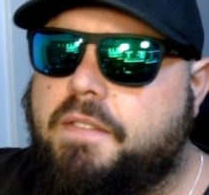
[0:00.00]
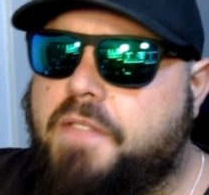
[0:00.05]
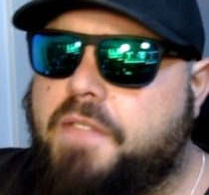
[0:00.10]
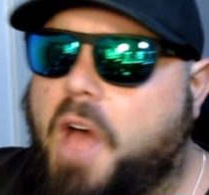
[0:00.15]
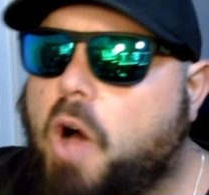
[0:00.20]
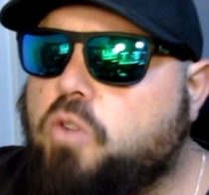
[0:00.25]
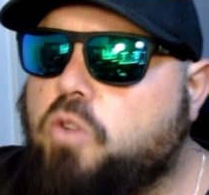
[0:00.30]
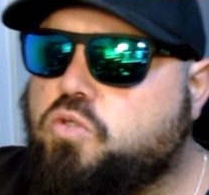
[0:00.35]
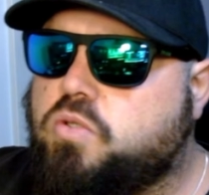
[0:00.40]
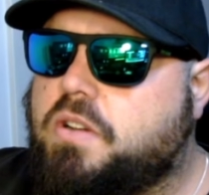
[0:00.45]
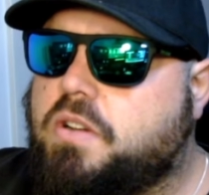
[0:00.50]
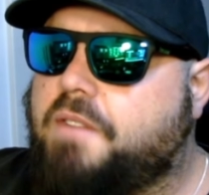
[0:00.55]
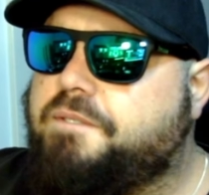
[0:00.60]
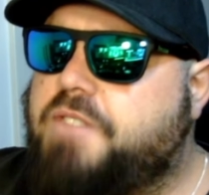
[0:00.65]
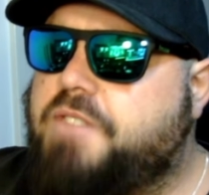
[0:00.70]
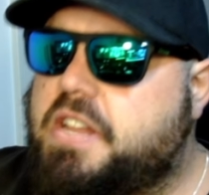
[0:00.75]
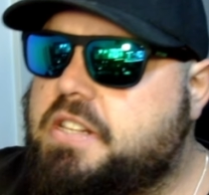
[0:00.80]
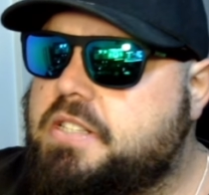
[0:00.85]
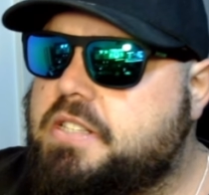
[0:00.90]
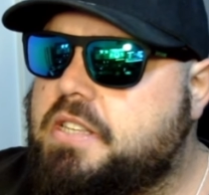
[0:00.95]
Ultra
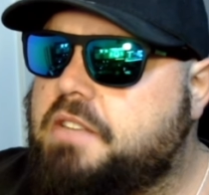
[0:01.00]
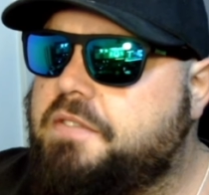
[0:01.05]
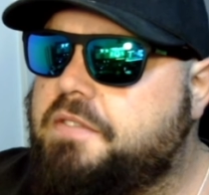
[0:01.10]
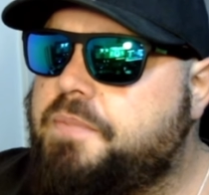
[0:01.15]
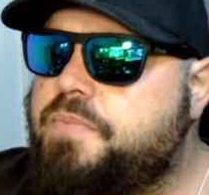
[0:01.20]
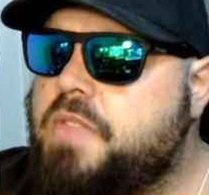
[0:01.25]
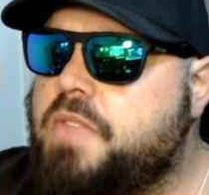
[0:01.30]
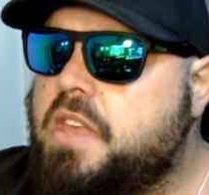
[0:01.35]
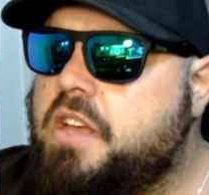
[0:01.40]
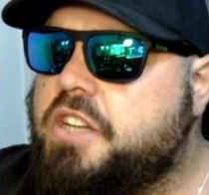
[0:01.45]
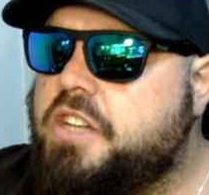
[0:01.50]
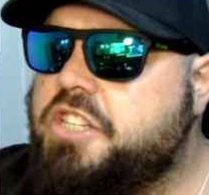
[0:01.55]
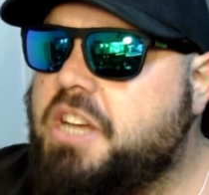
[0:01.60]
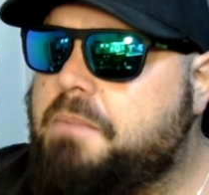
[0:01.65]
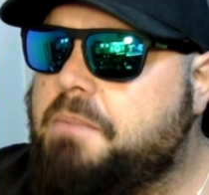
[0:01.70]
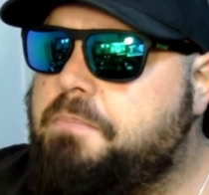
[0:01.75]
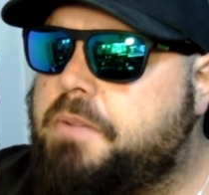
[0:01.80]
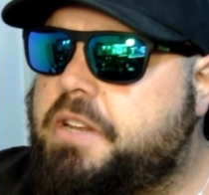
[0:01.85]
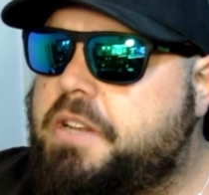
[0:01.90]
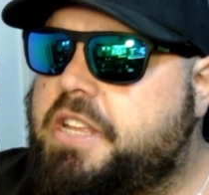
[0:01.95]
defensive,
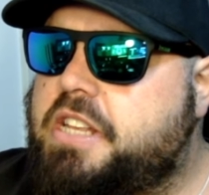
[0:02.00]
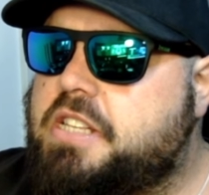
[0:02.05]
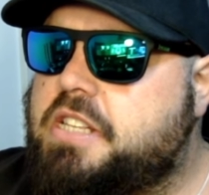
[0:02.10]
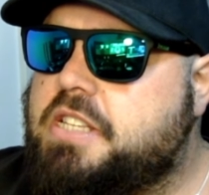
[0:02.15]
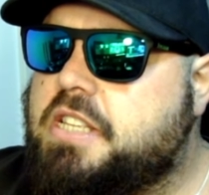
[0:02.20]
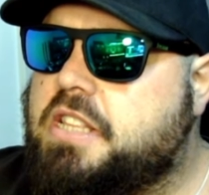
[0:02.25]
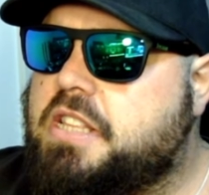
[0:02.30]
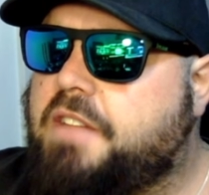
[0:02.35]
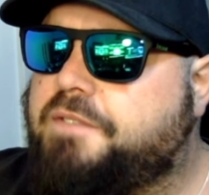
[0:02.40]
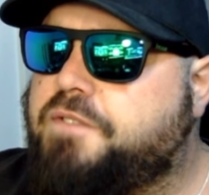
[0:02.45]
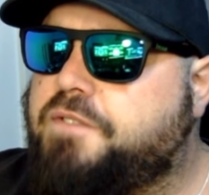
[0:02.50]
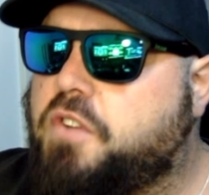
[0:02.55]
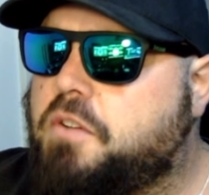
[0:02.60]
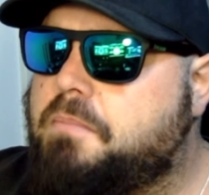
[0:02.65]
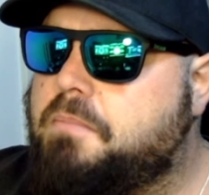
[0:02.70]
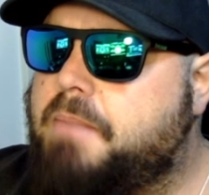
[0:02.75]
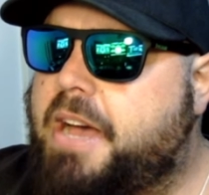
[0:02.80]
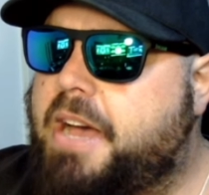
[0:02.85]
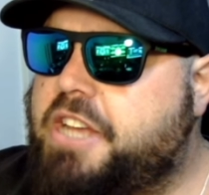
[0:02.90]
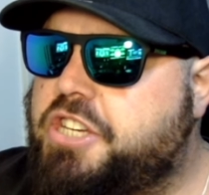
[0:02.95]
jumping into the
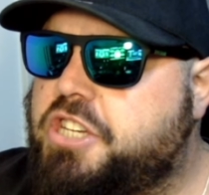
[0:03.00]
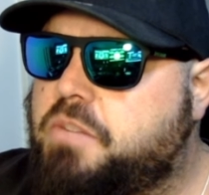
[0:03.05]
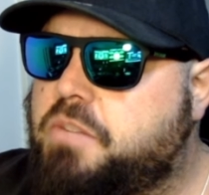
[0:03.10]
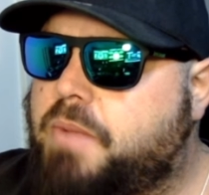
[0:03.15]
formation.